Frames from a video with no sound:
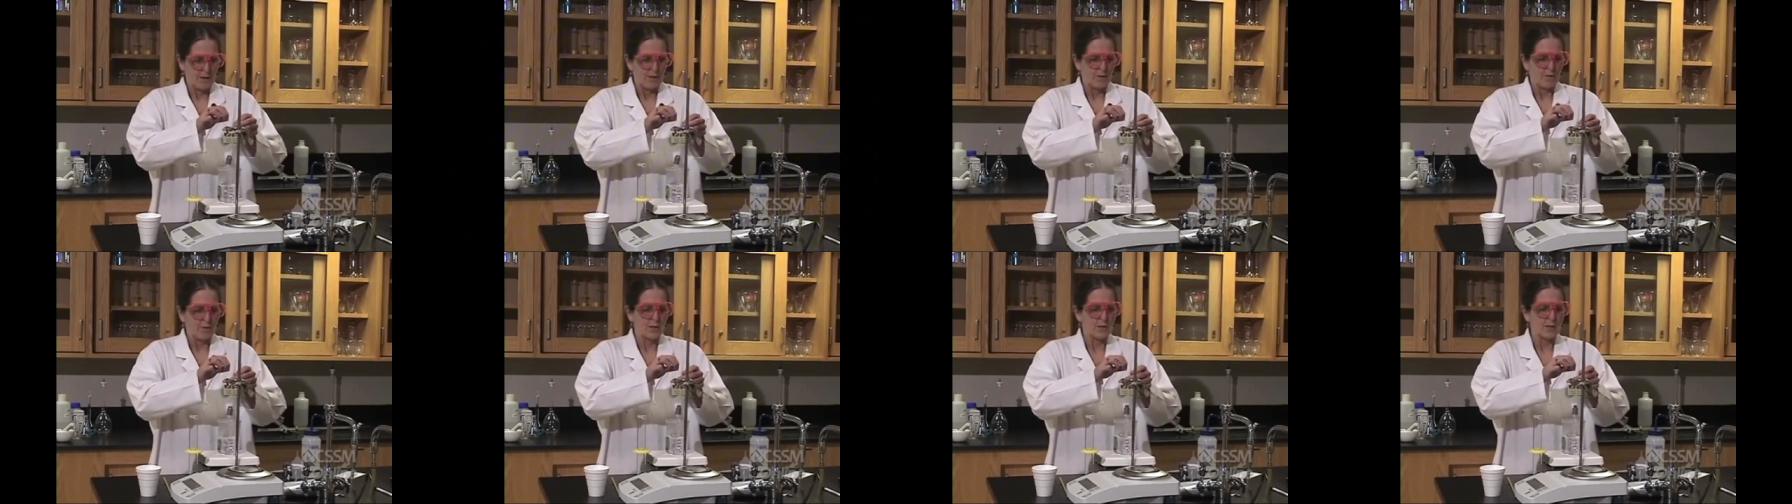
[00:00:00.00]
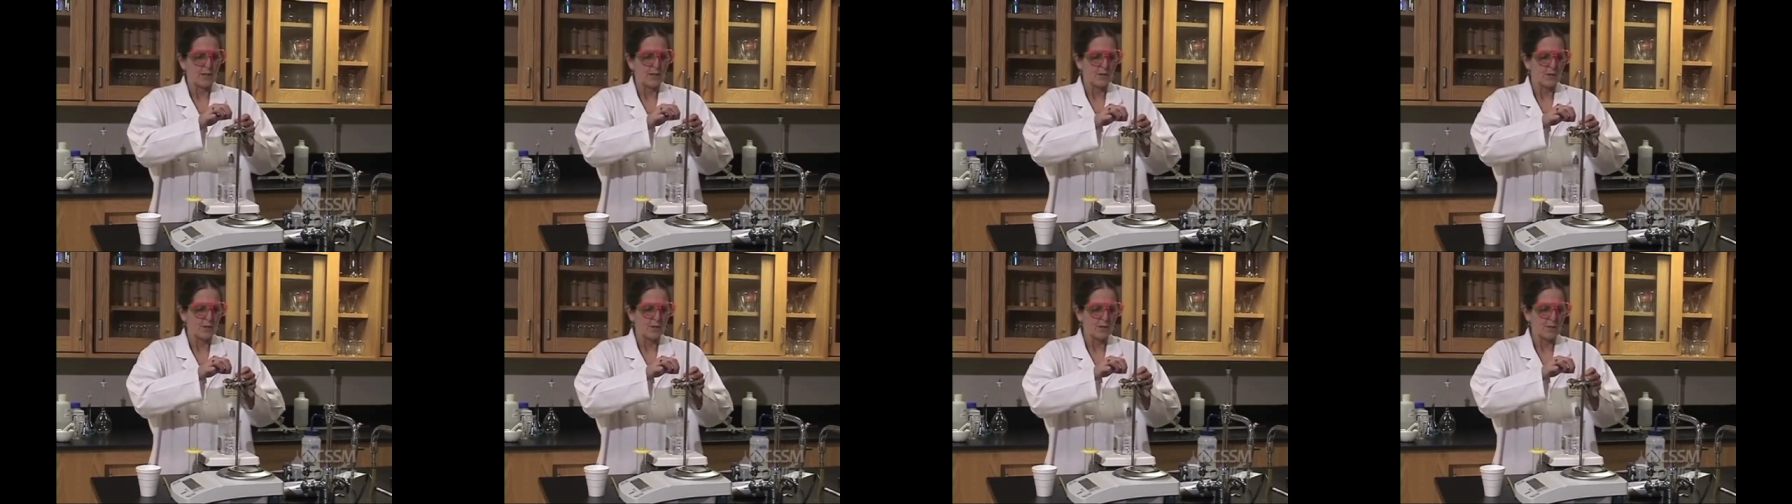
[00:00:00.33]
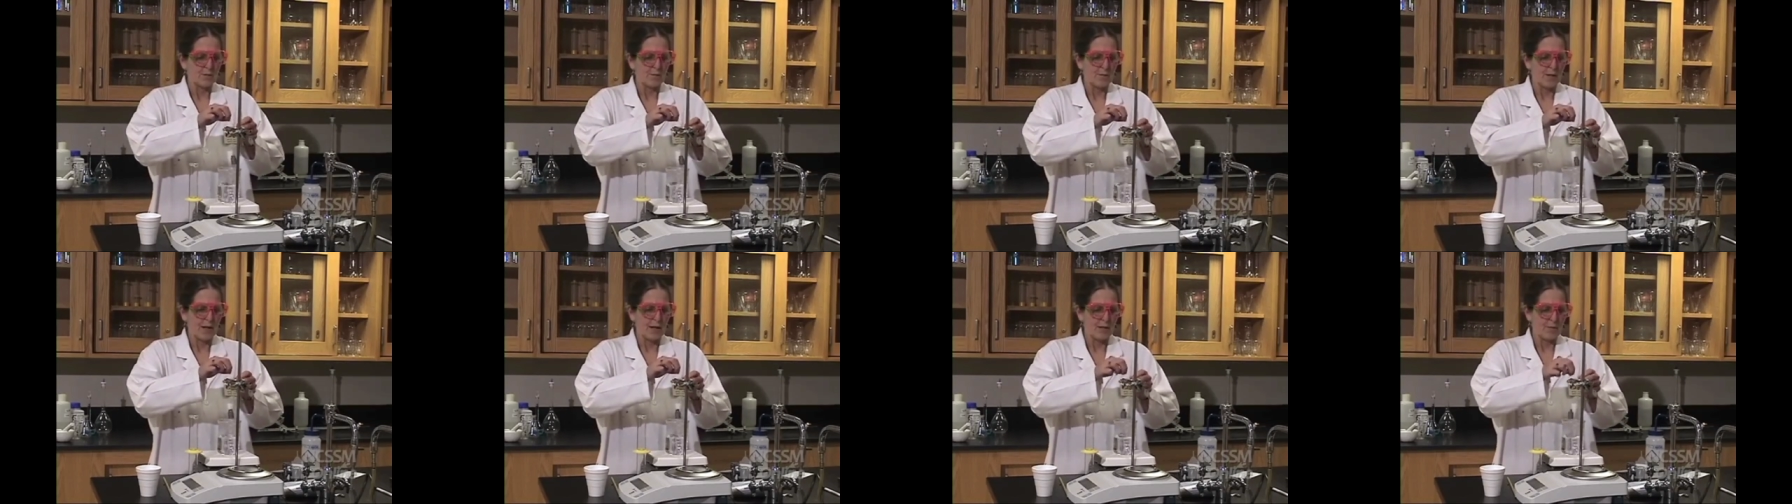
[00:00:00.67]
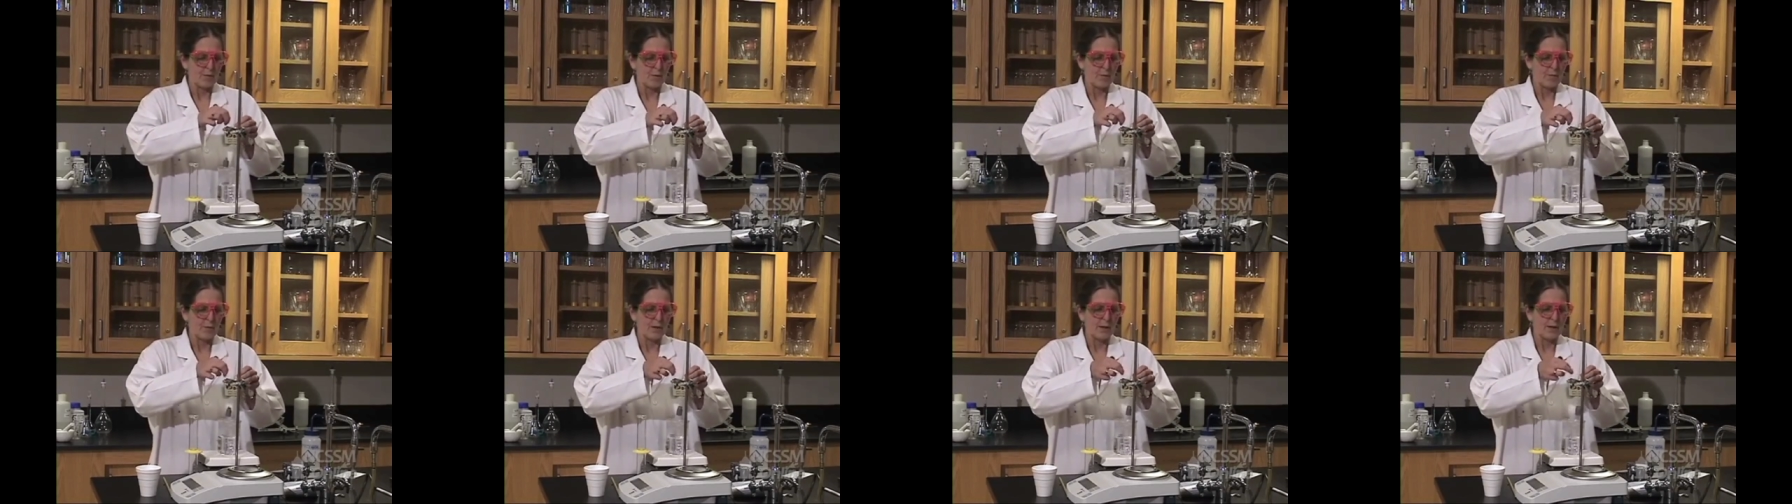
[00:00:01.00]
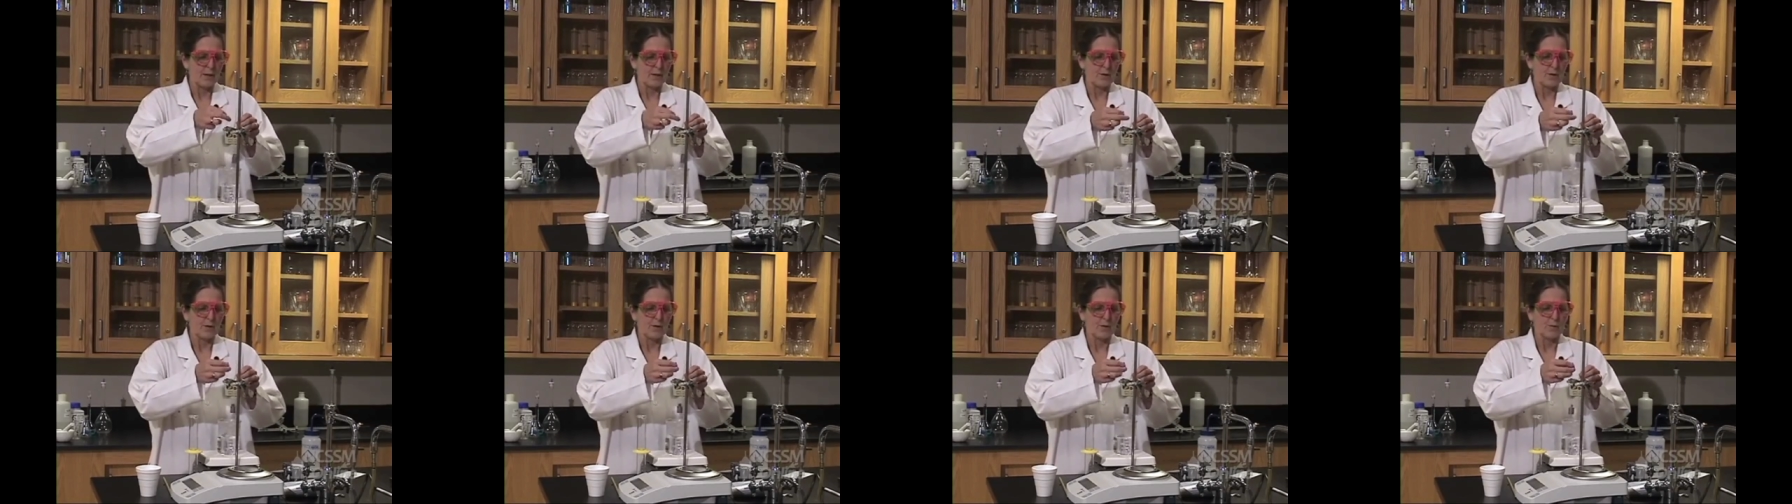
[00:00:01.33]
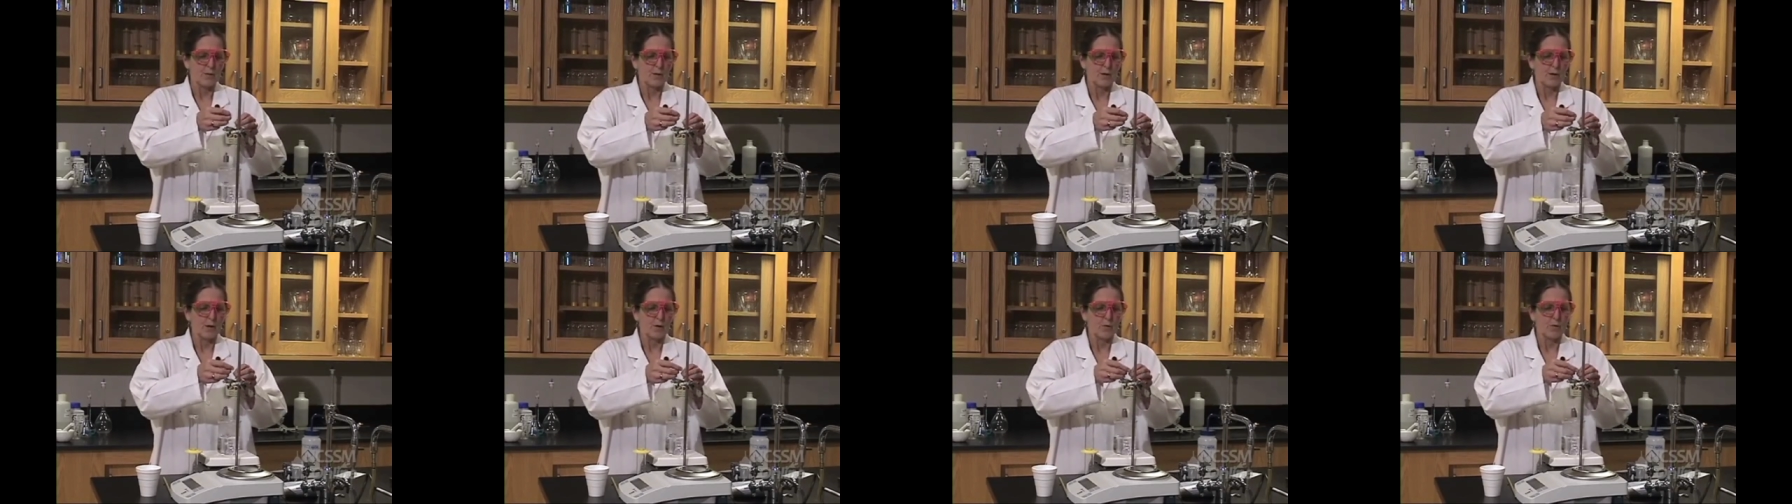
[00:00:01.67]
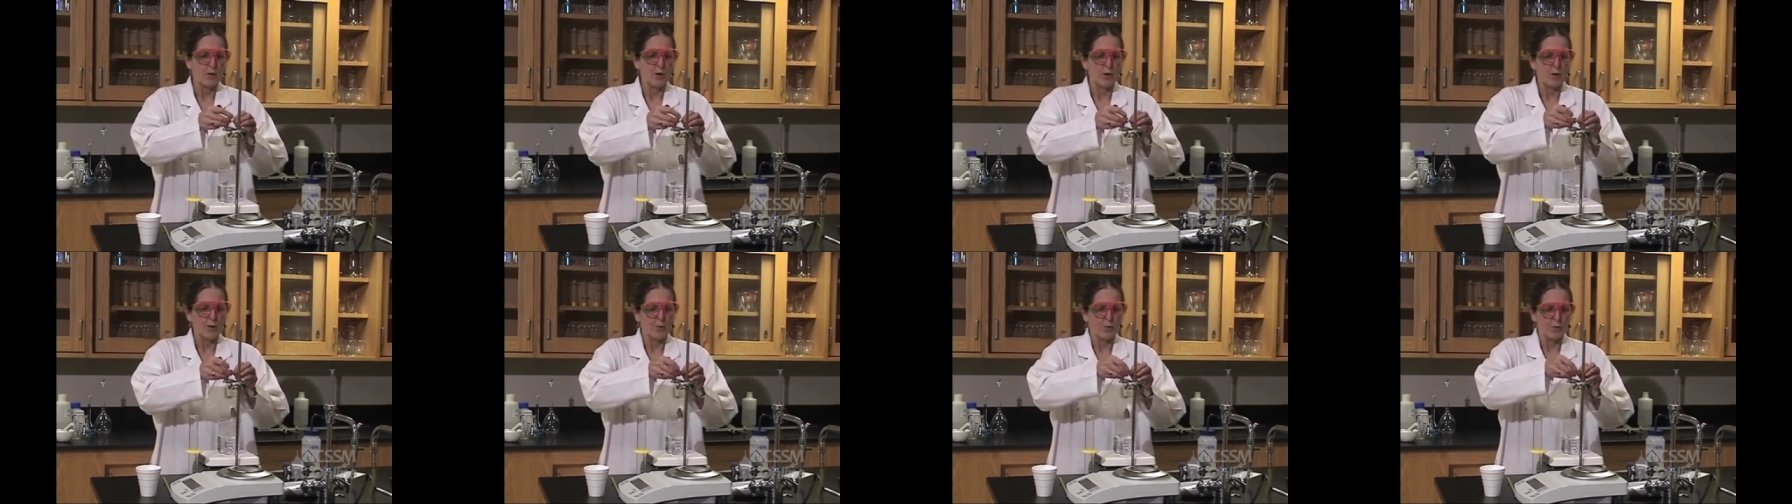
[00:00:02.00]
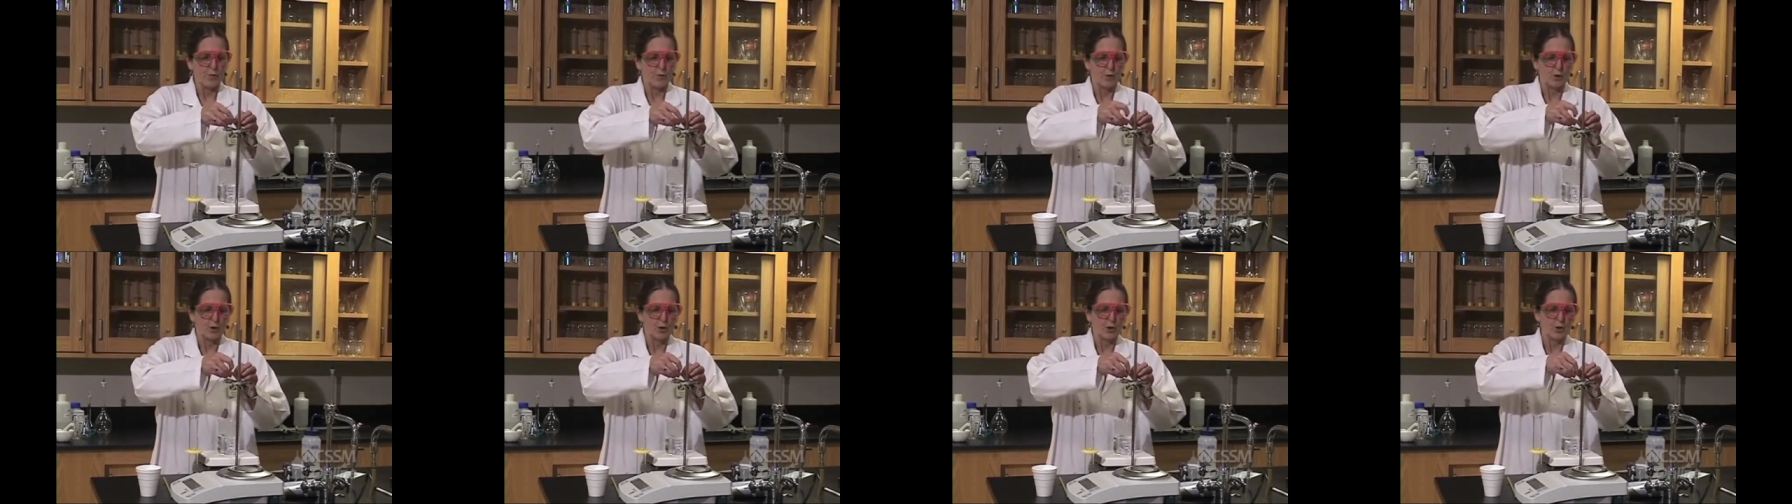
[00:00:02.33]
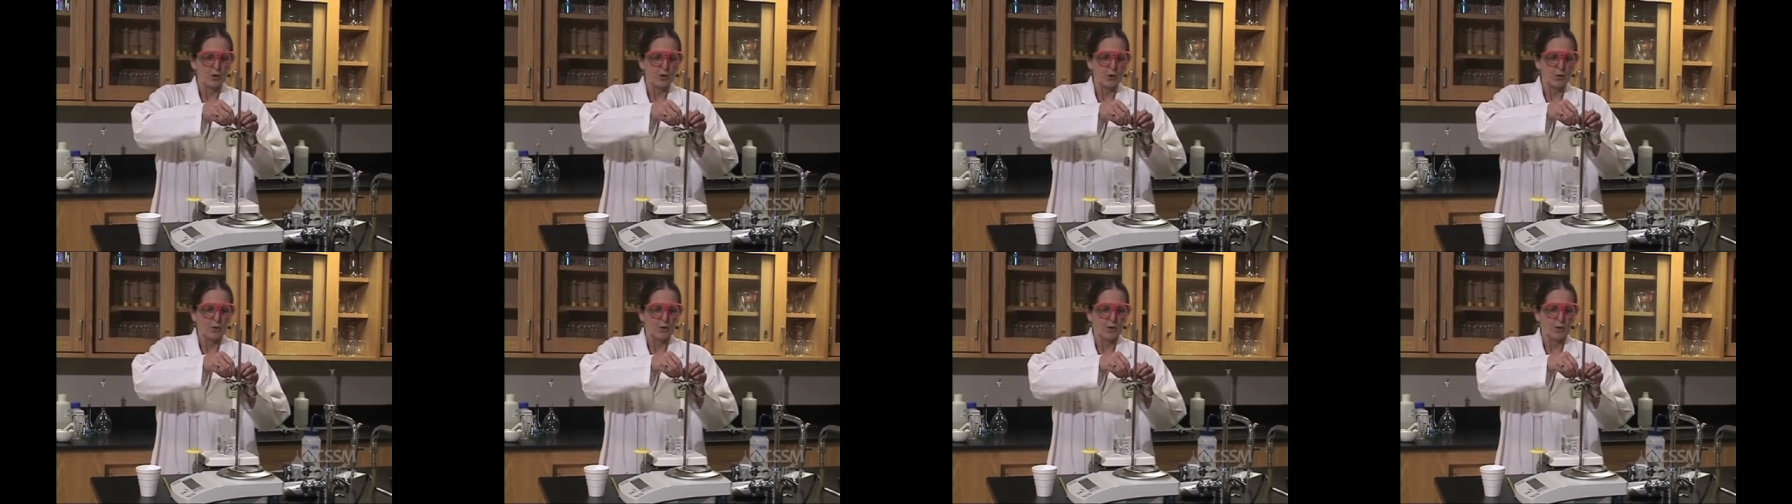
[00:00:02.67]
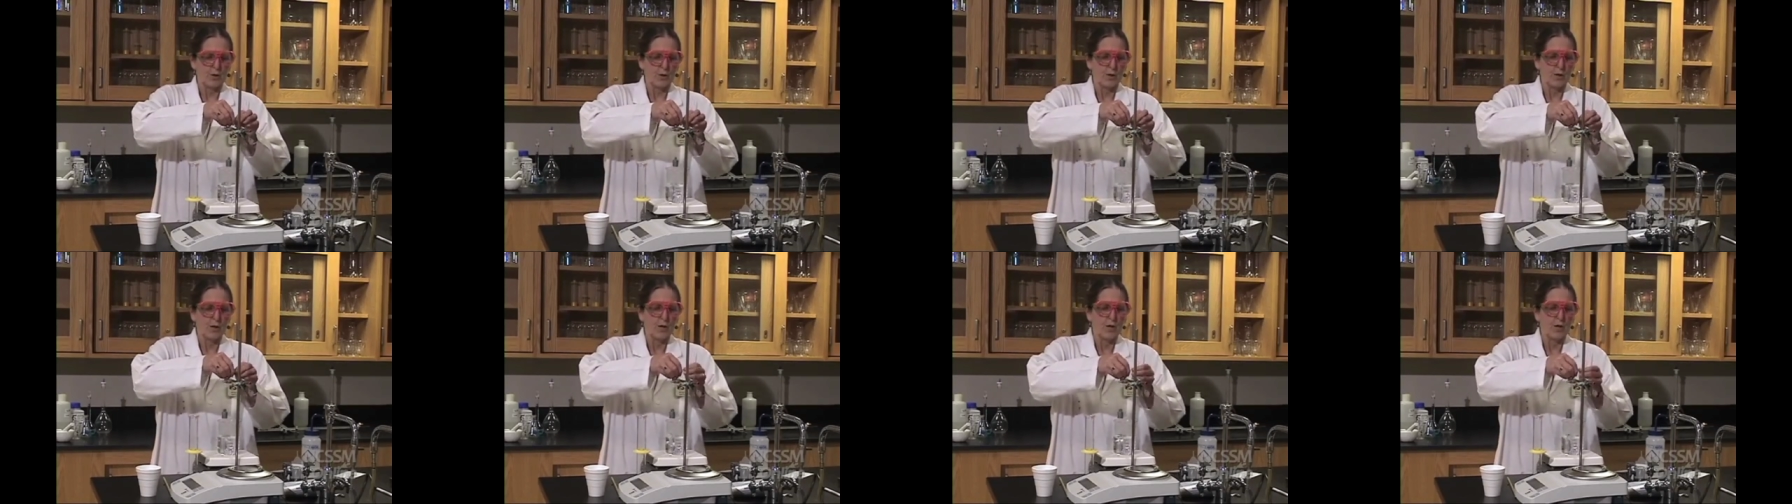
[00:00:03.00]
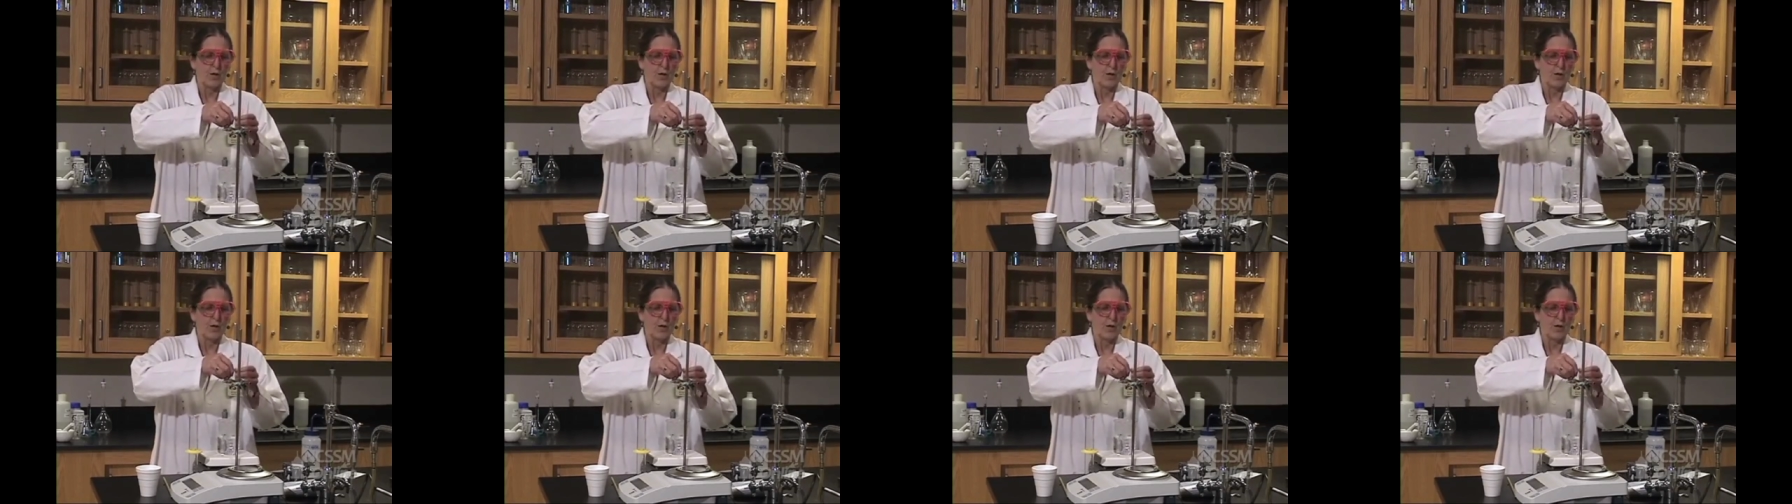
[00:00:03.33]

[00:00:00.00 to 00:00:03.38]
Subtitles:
If it touches the bottom of the beaker, then we don't know for sure